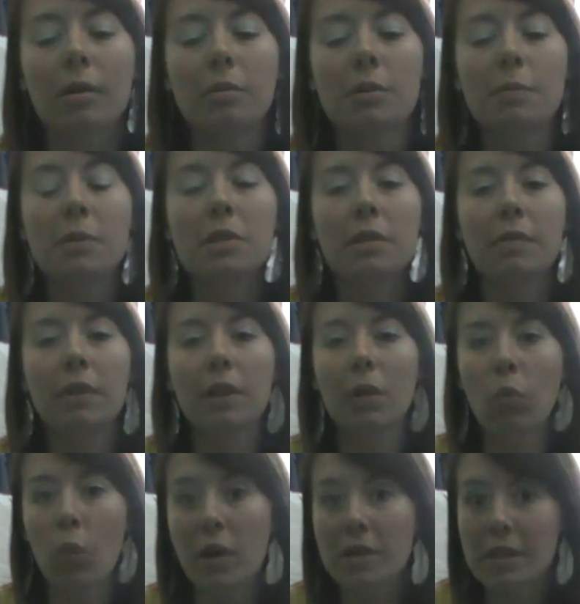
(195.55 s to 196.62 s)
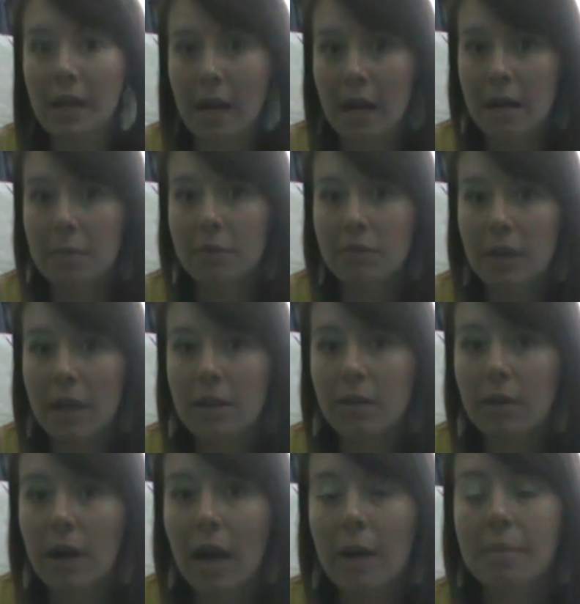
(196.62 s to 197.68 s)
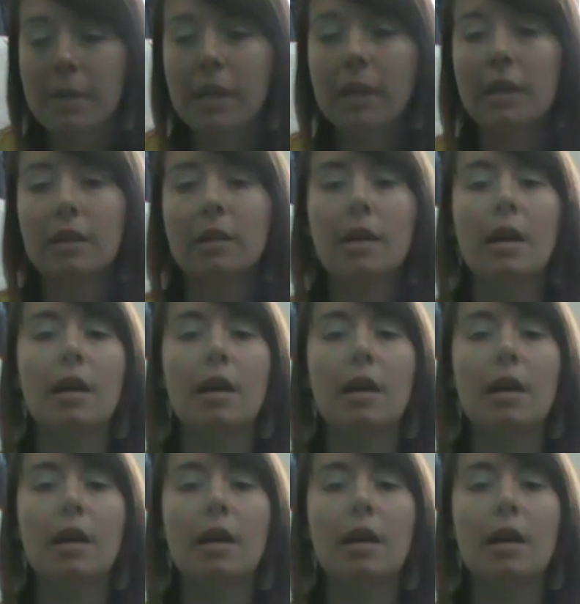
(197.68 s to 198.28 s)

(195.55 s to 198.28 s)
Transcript: specifically what time of night they're happening.